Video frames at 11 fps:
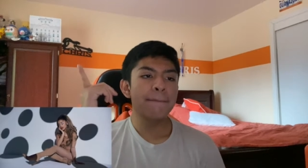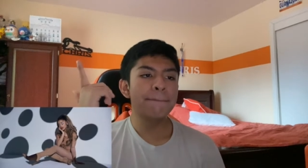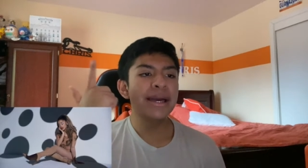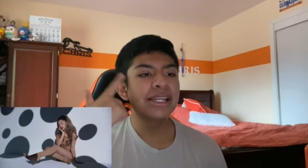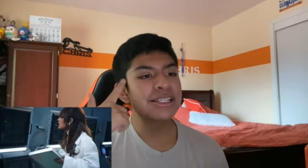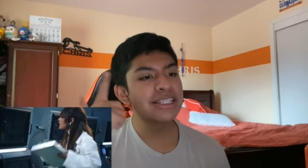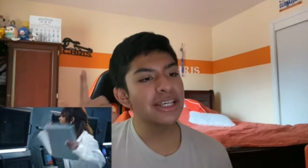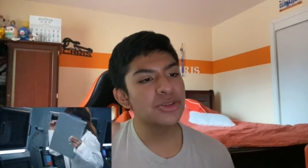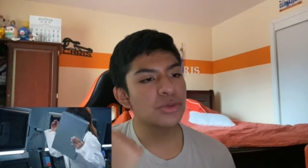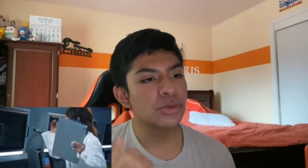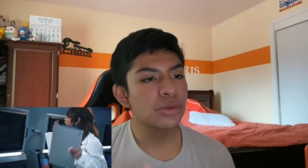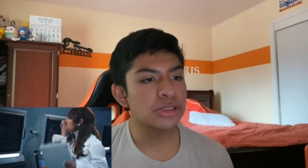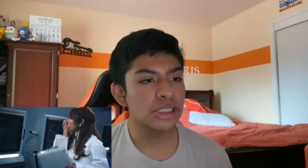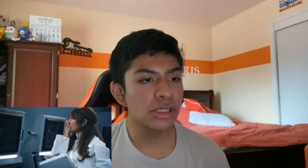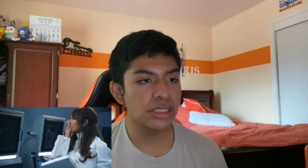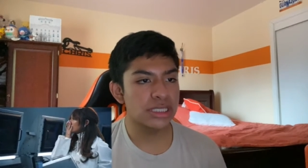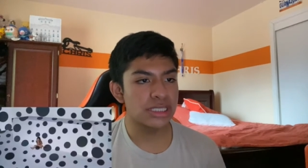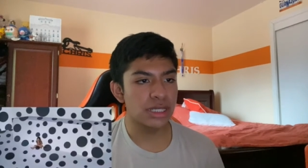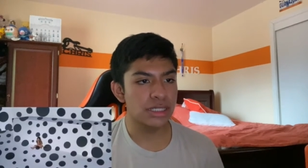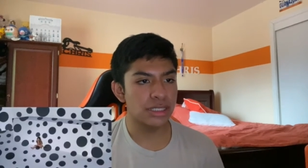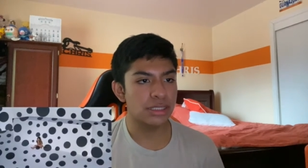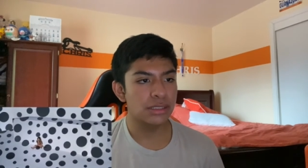Benny said, ooh, she looks
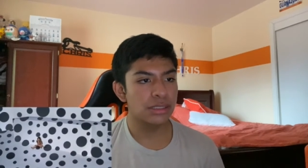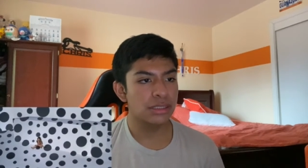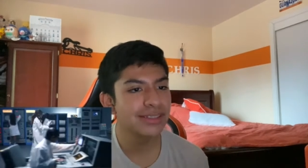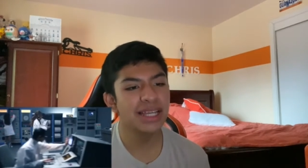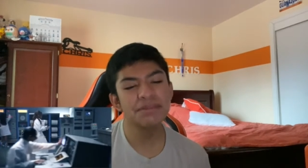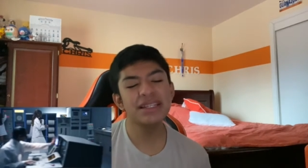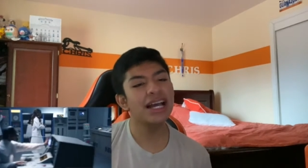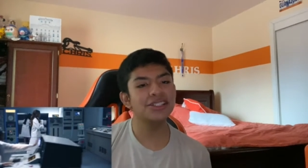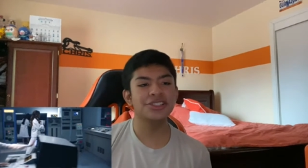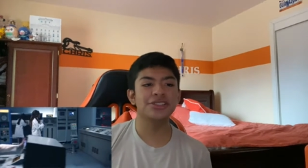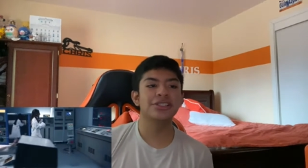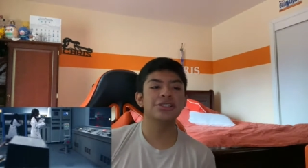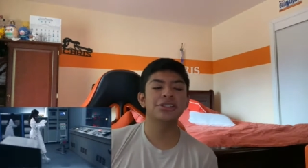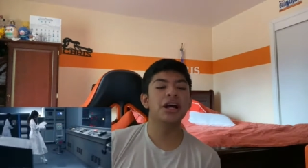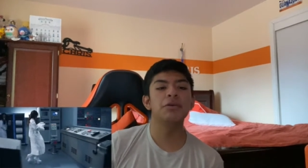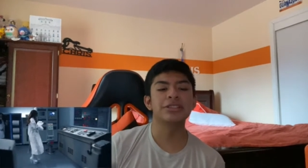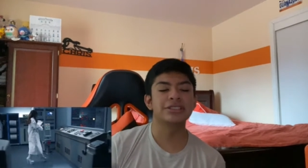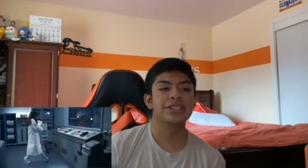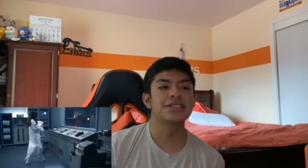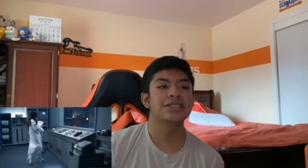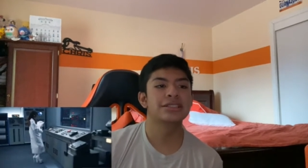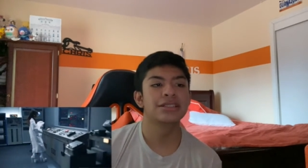stunning. I mean, actually, sure, she always does.